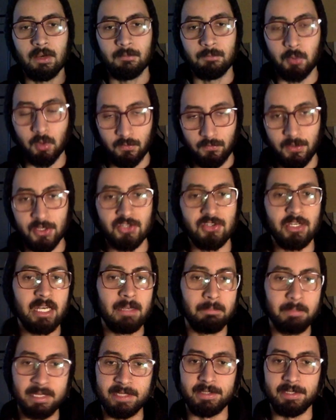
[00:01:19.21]
professional
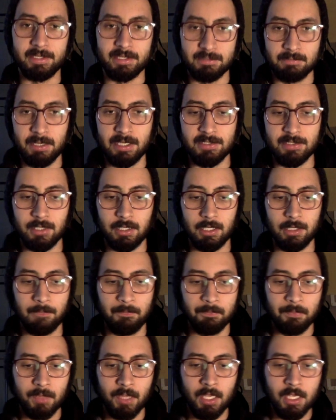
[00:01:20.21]
meetings, basically.
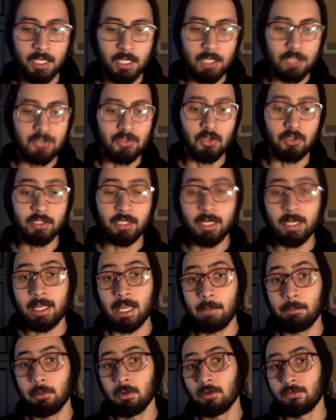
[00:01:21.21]
So there are a
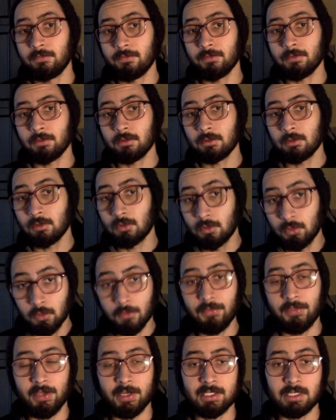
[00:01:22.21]
couple of
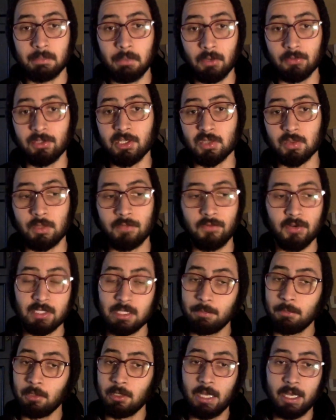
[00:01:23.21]
good things about this one. For
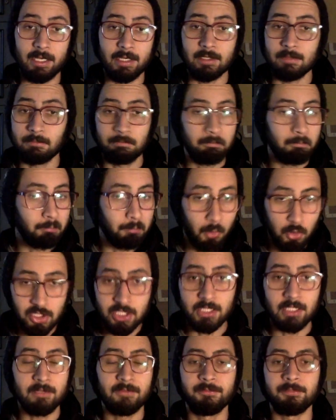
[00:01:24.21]
example, like
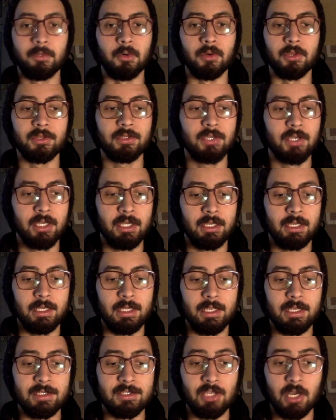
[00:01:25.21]
positive point
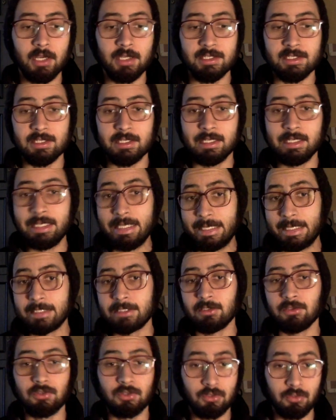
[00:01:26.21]
is that it's
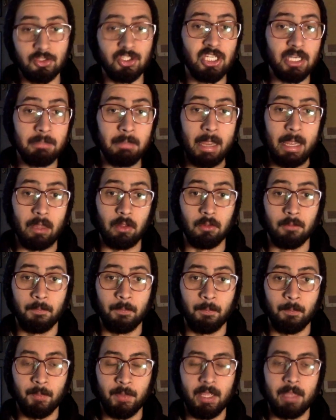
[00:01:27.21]
linked to Gmail.
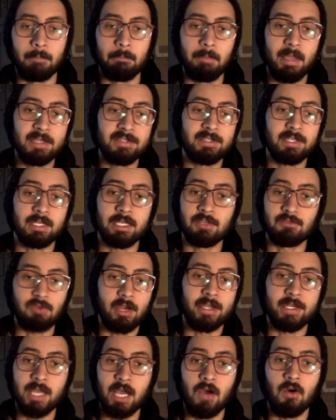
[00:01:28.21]
And basically
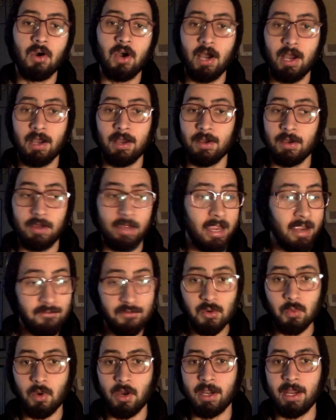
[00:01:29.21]
right now,
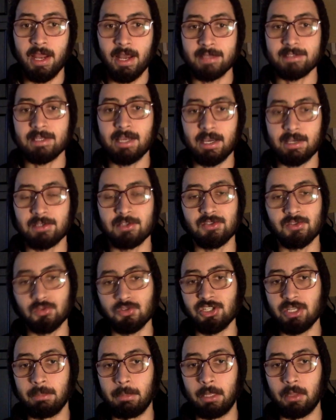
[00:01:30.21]
everyone has access to
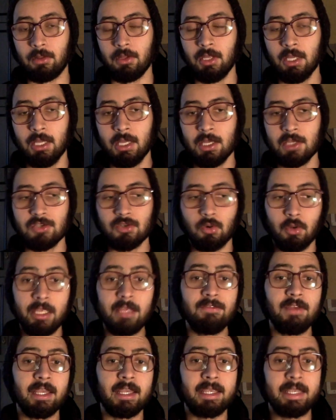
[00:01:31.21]
Gmail. So
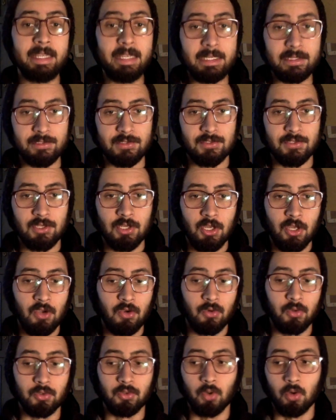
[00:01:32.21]
even kids
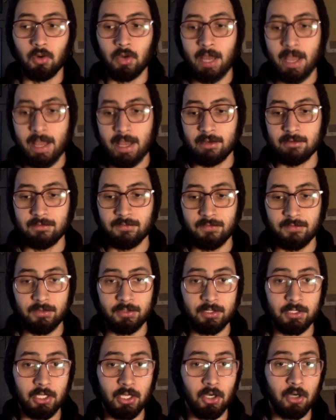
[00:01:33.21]
who don't have
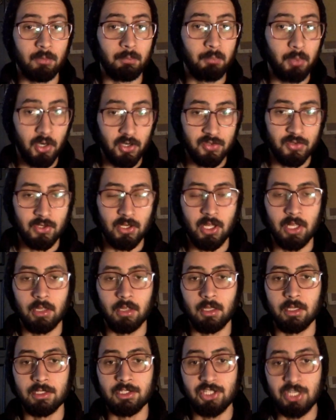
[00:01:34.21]
their personal
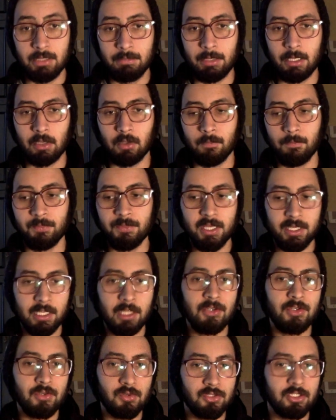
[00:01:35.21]
Gmail, they can
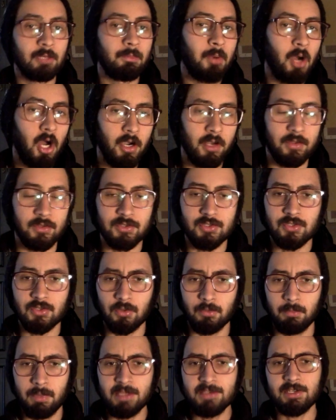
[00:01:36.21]
use their parents.
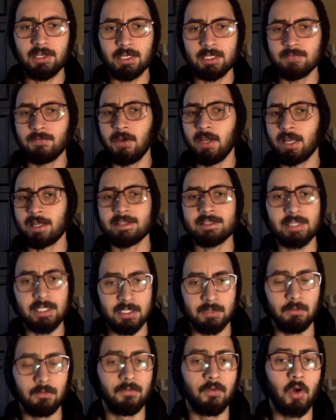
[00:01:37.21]
So basically it's very
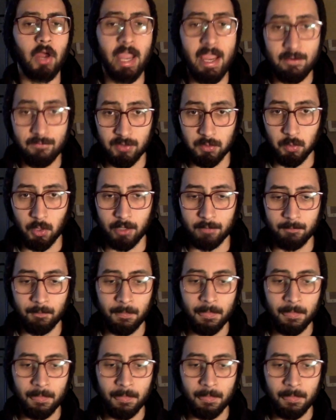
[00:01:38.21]
accessible for everyone.